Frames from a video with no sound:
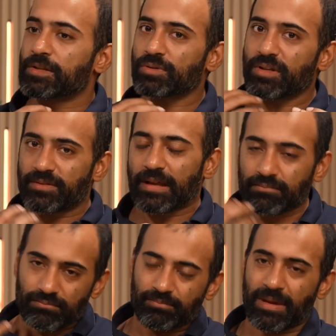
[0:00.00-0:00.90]
So
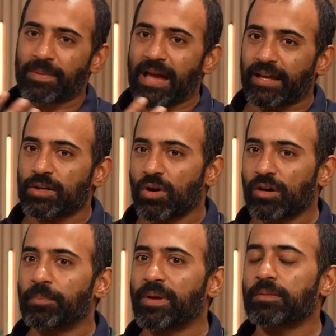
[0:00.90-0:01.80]
and maybe I can
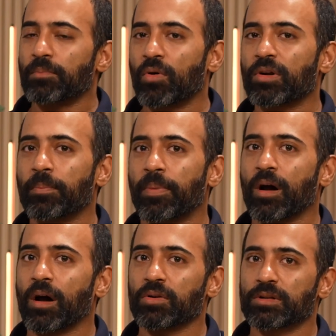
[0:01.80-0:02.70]
talk a bit more
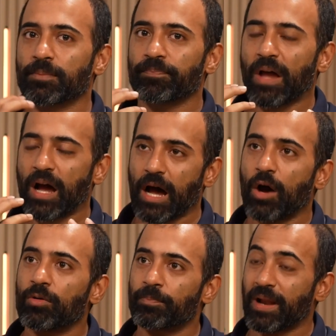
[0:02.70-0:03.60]
about
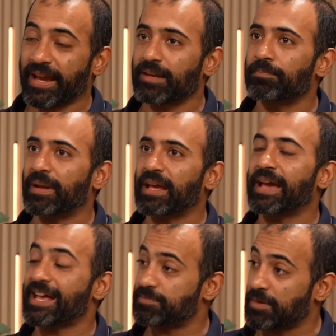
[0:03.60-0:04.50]
how Plug and Play
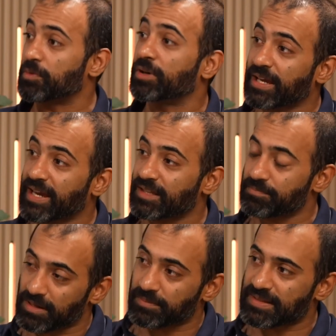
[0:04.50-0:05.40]
has been working in the
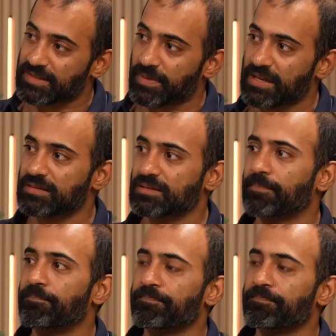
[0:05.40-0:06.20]
payment space.